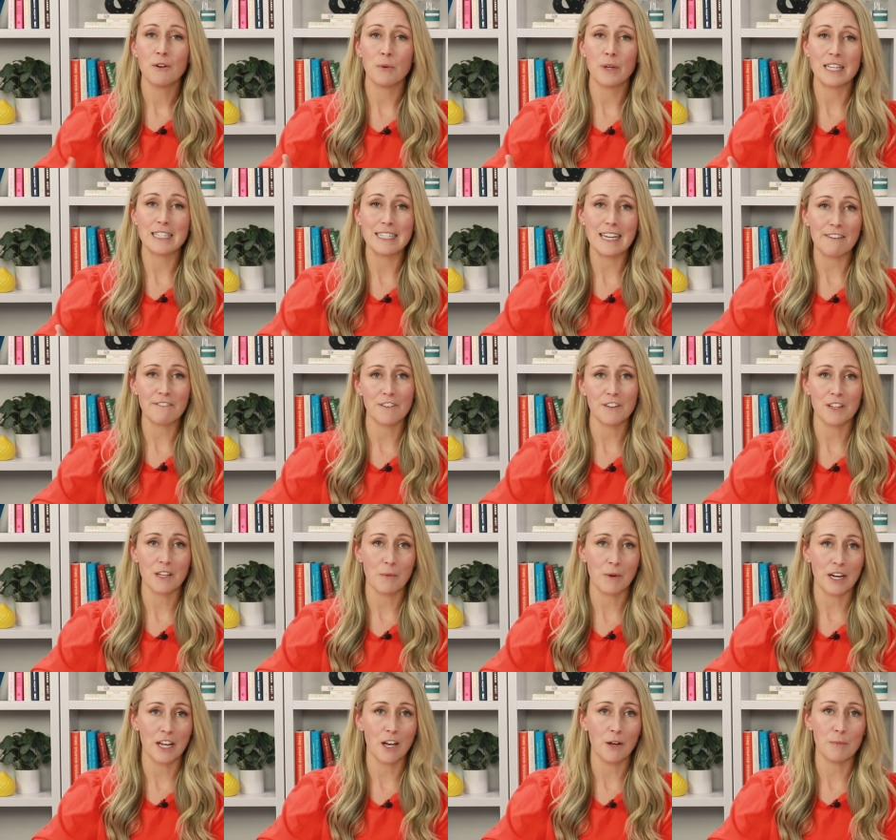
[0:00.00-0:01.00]
We definitely
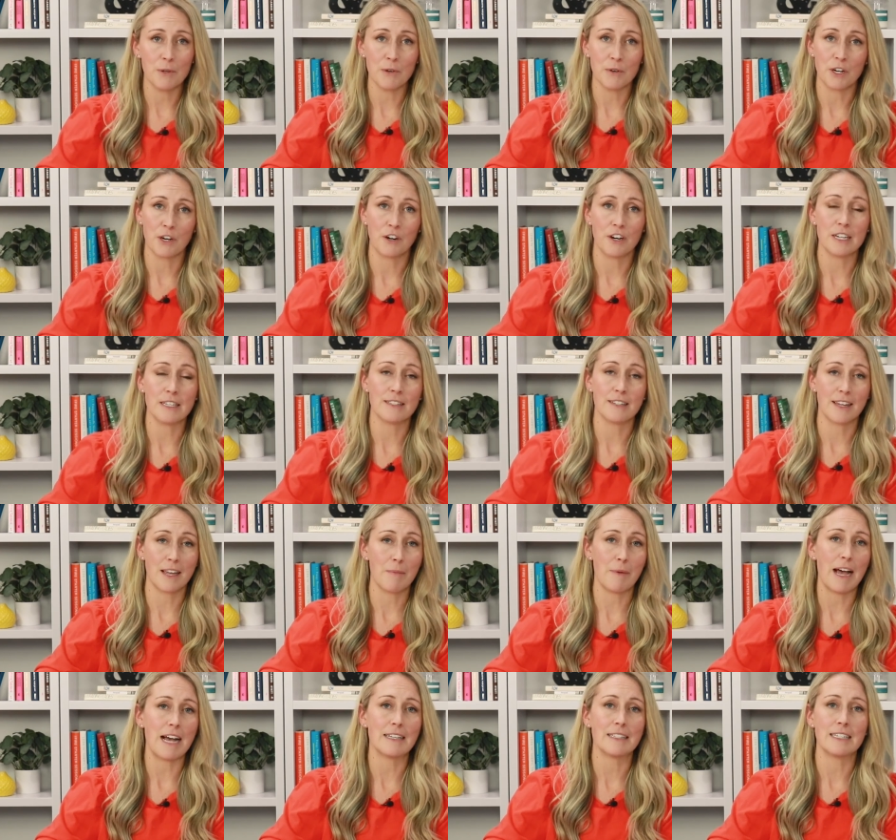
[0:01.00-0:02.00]
want to help you increase your
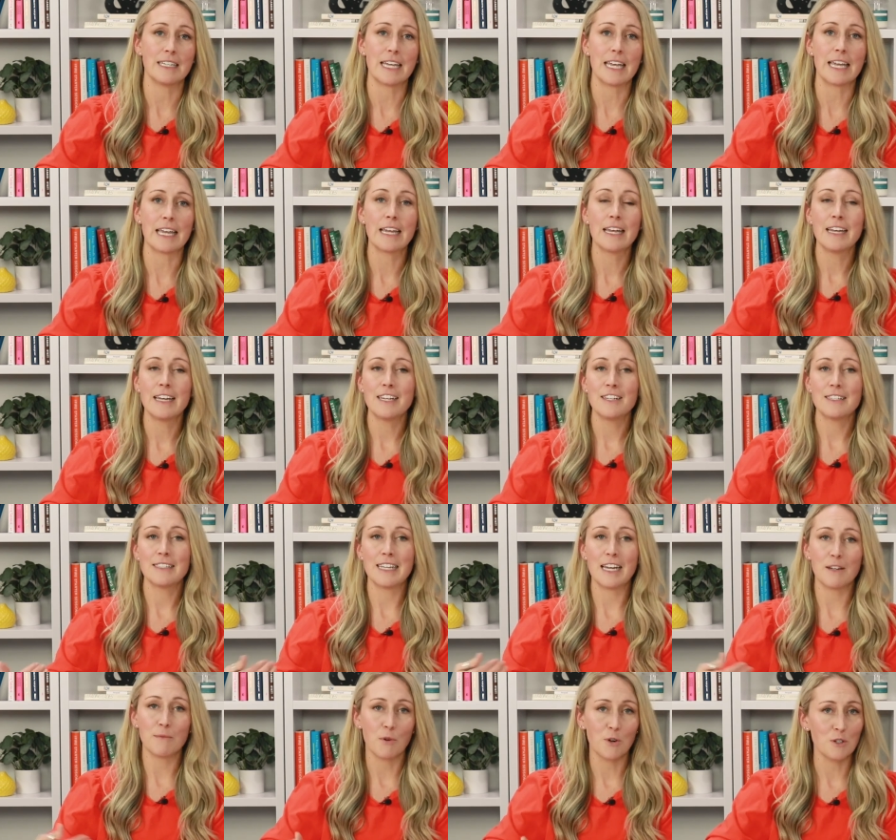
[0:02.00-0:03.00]
capacity
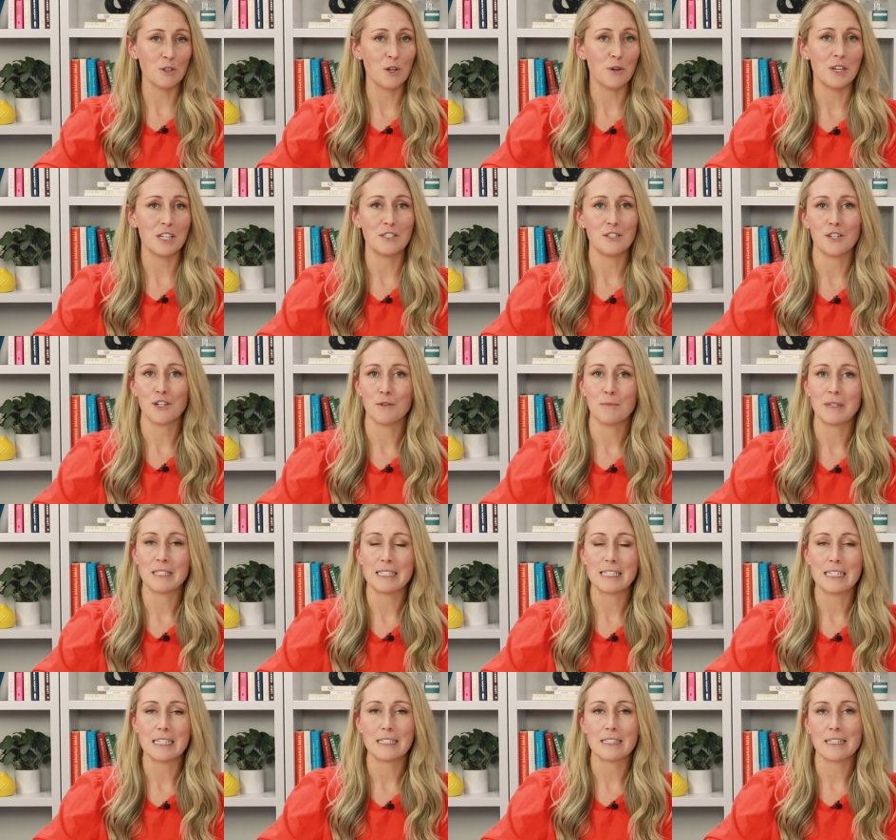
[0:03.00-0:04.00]
send more load into your
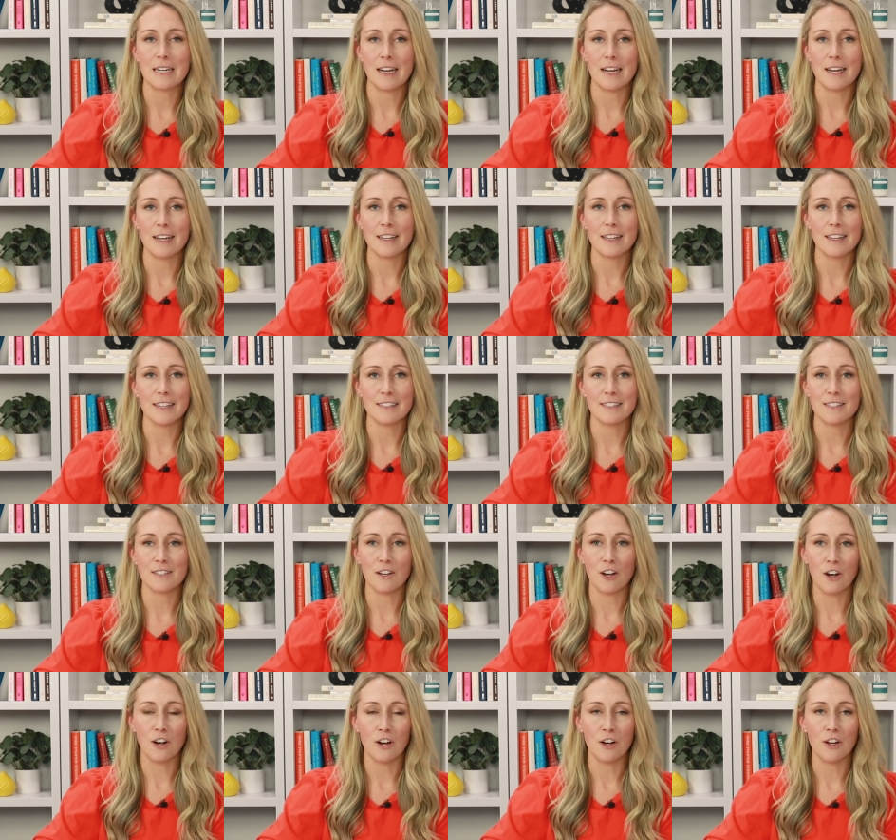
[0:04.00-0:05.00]
business. Uh, this is
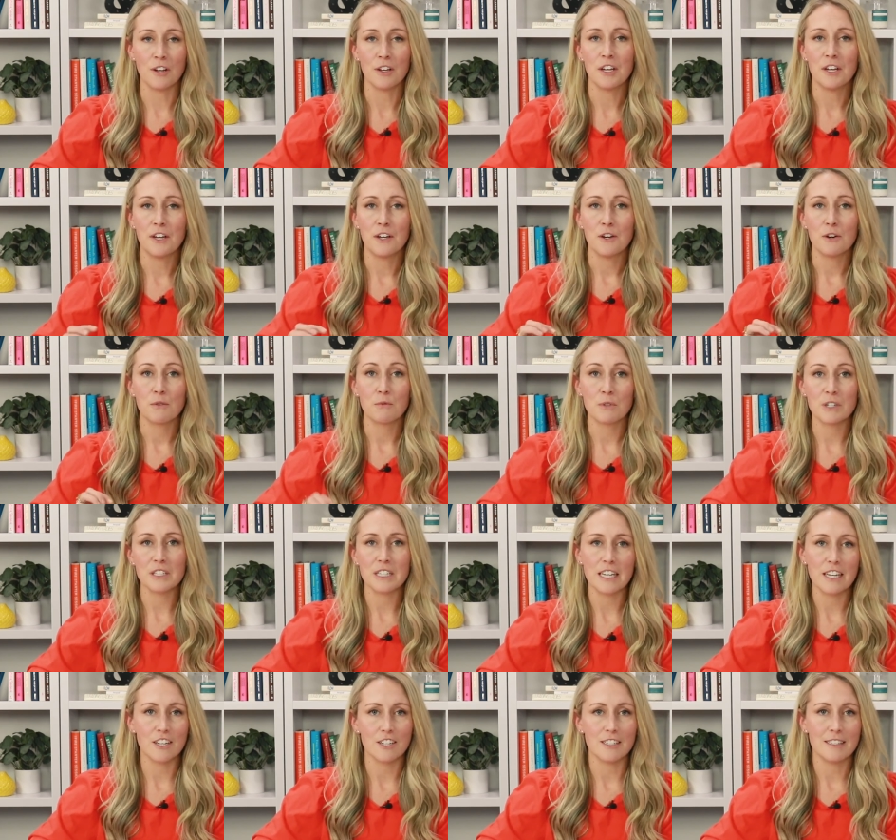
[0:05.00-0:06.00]
all
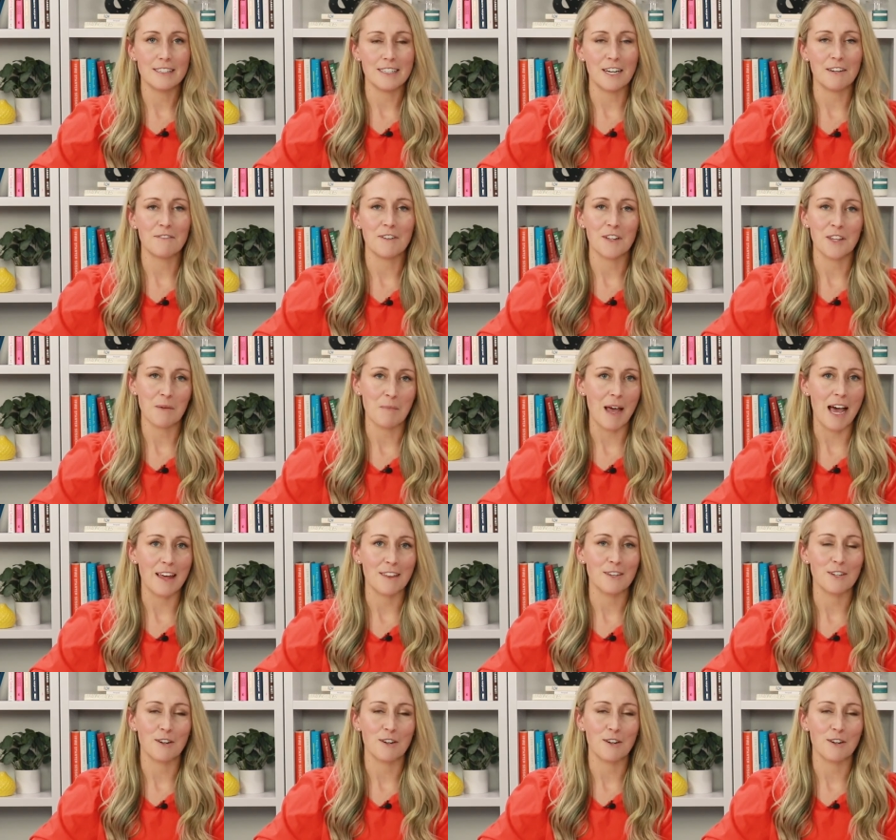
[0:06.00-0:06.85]
really good stuff on the path